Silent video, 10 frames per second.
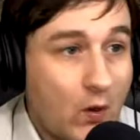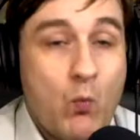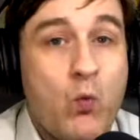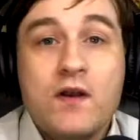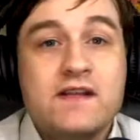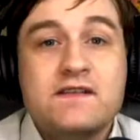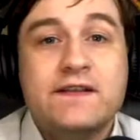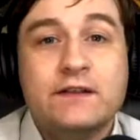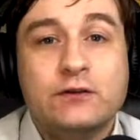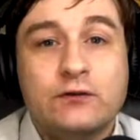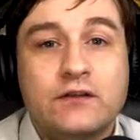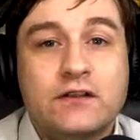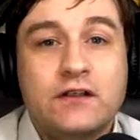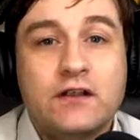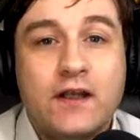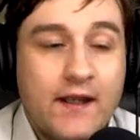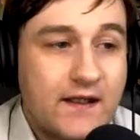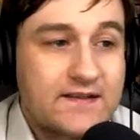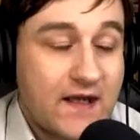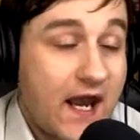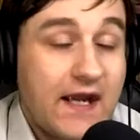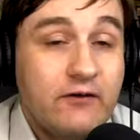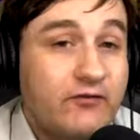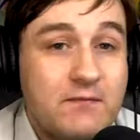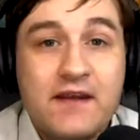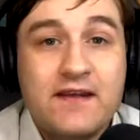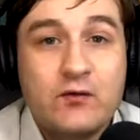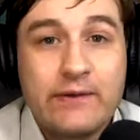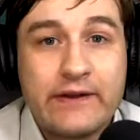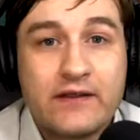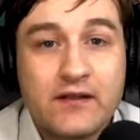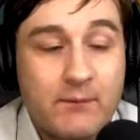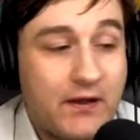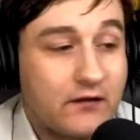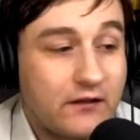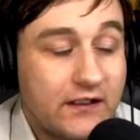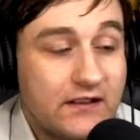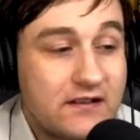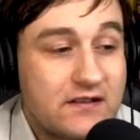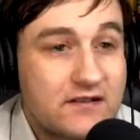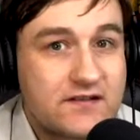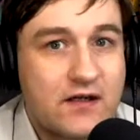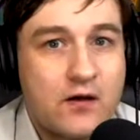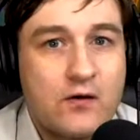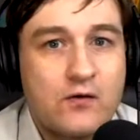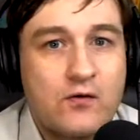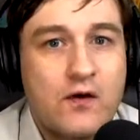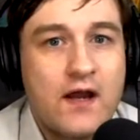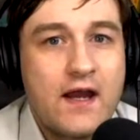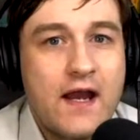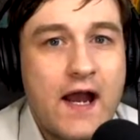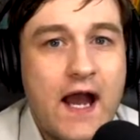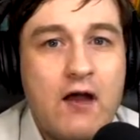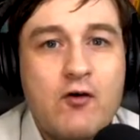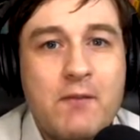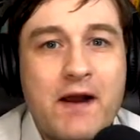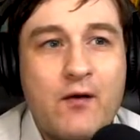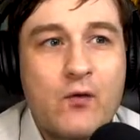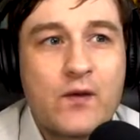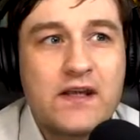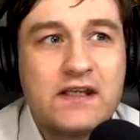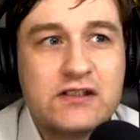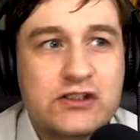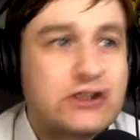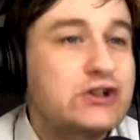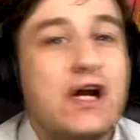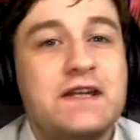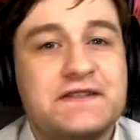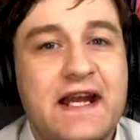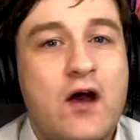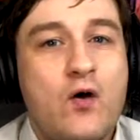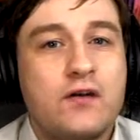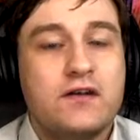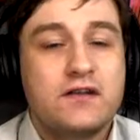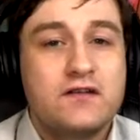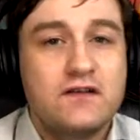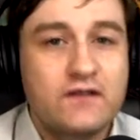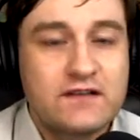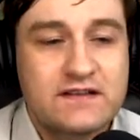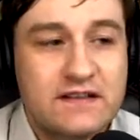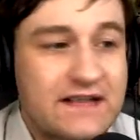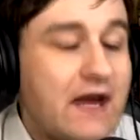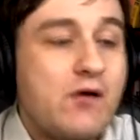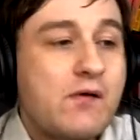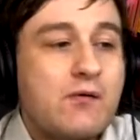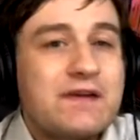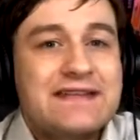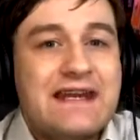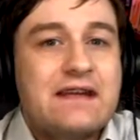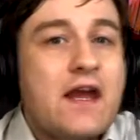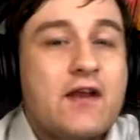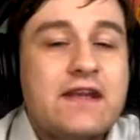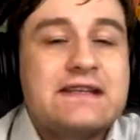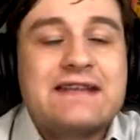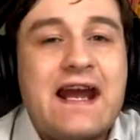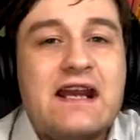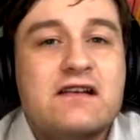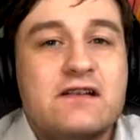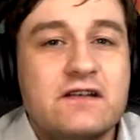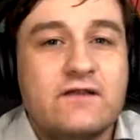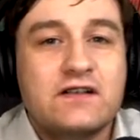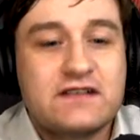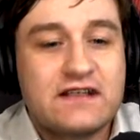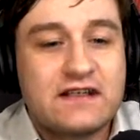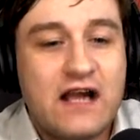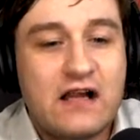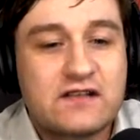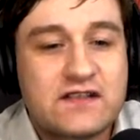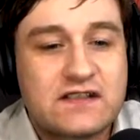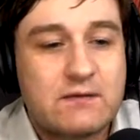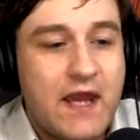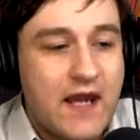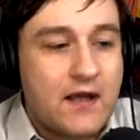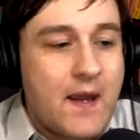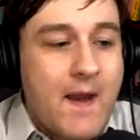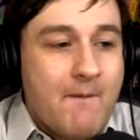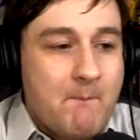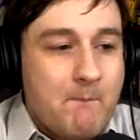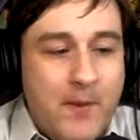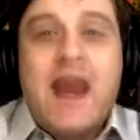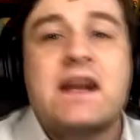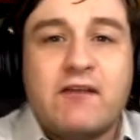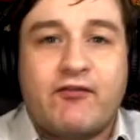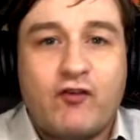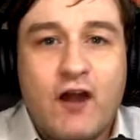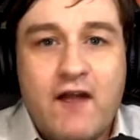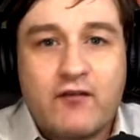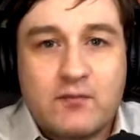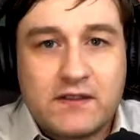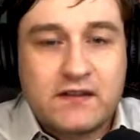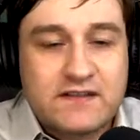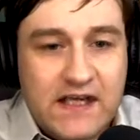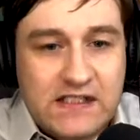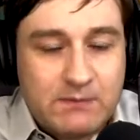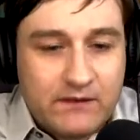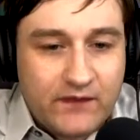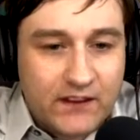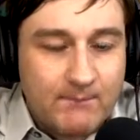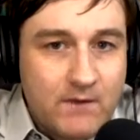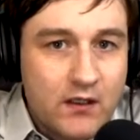1 in 2, and it's higher for men than women, apparently. So how about we shut down universities? How about we take the entire university and college system and ban it forever because HPV?